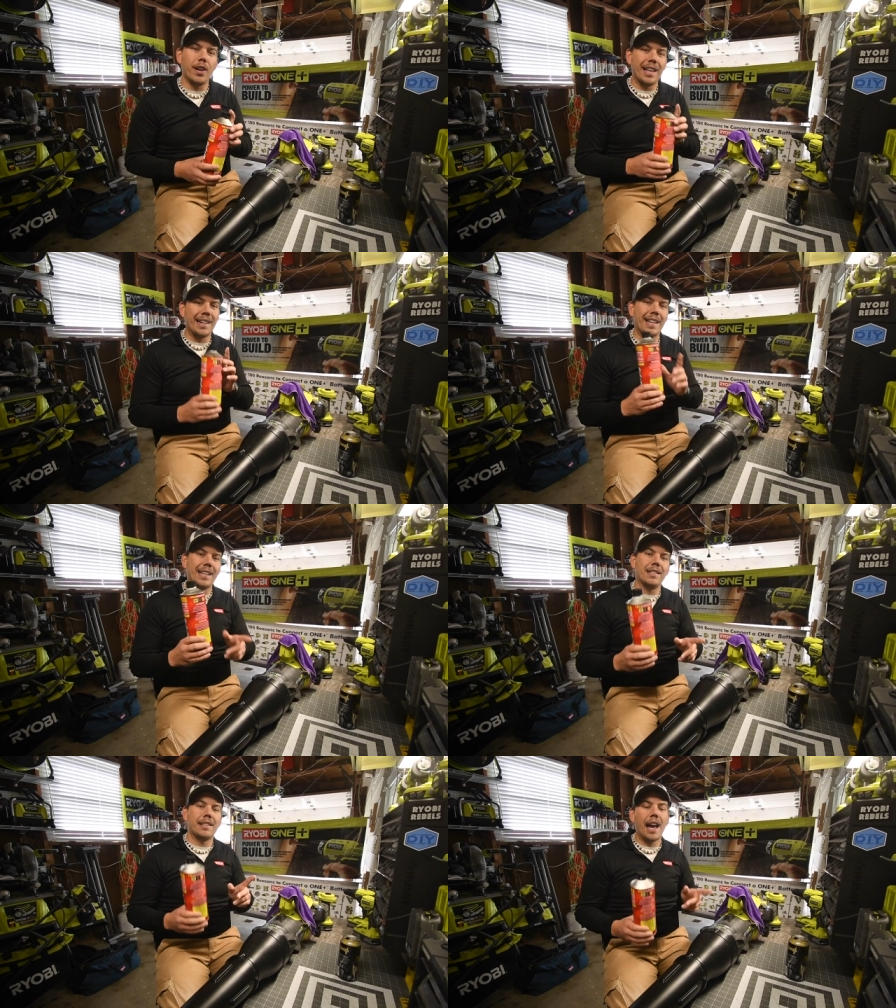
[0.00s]
it
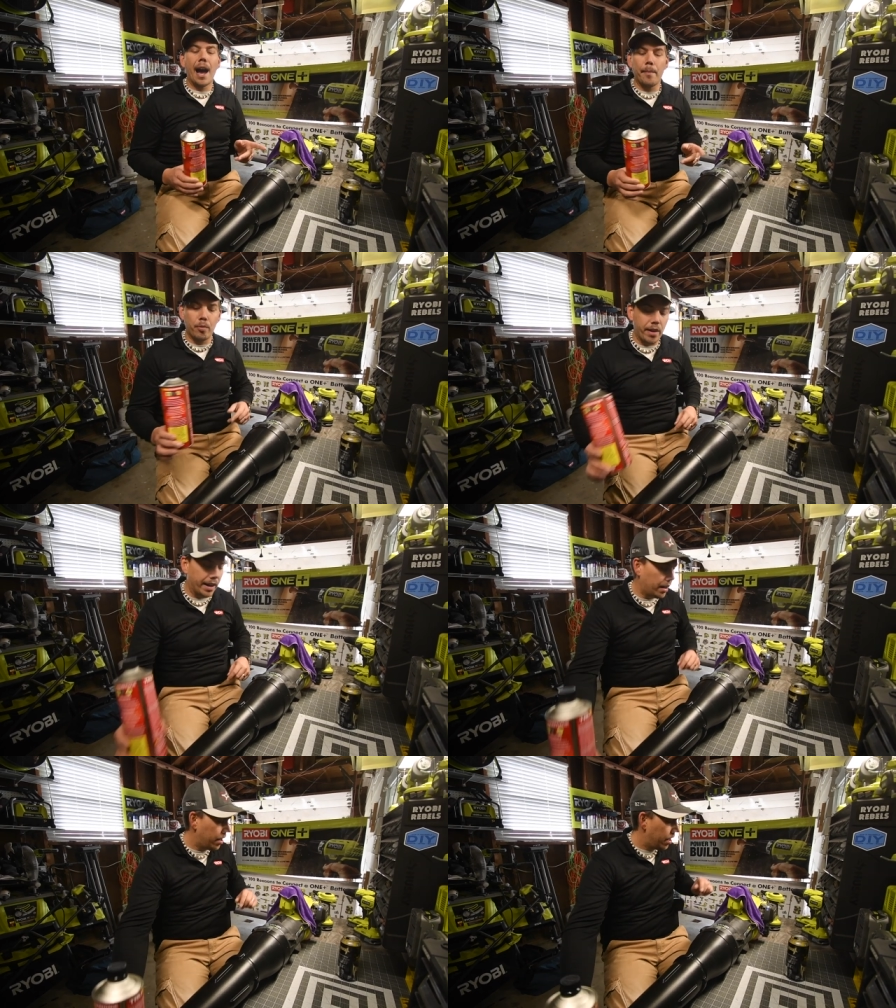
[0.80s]
needs to operate.
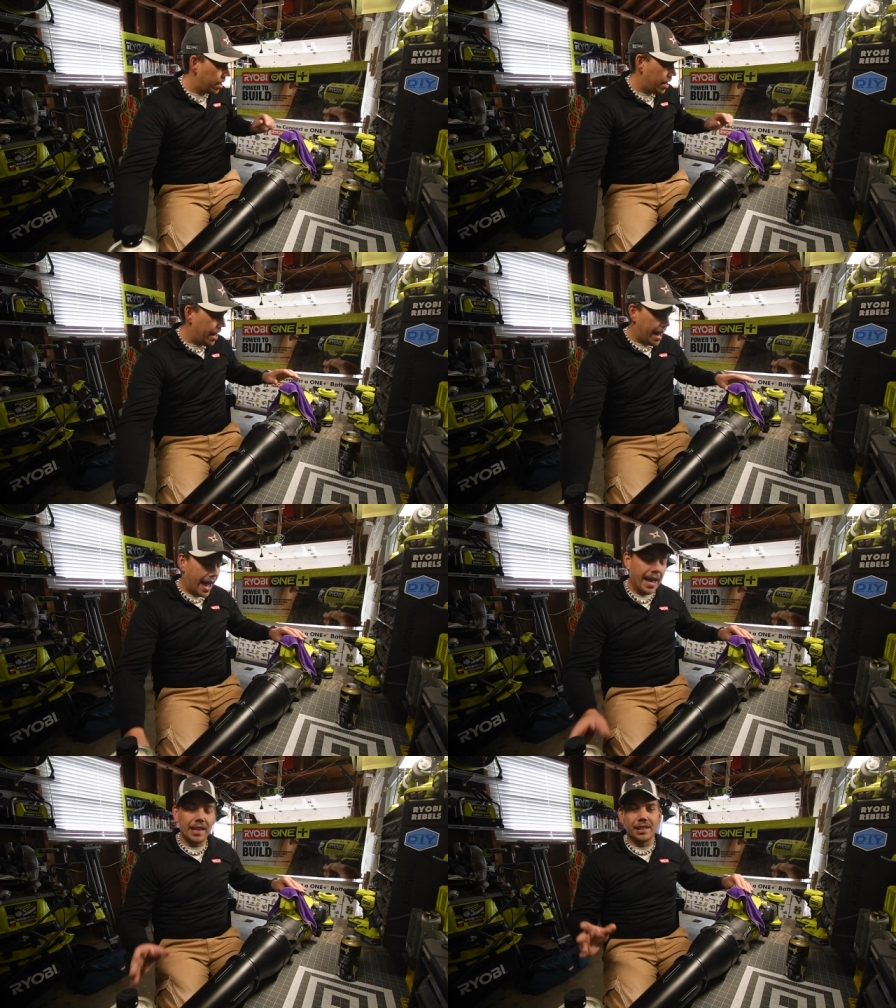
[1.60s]

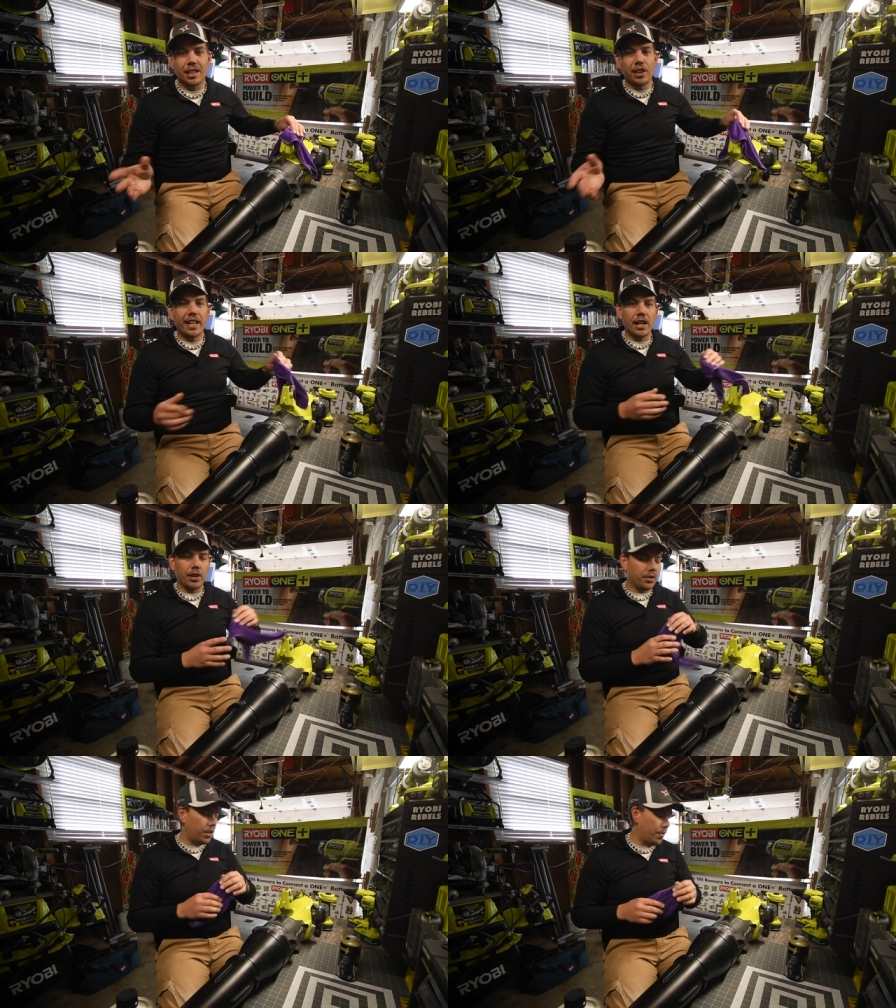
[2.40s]
And it's cleaner too,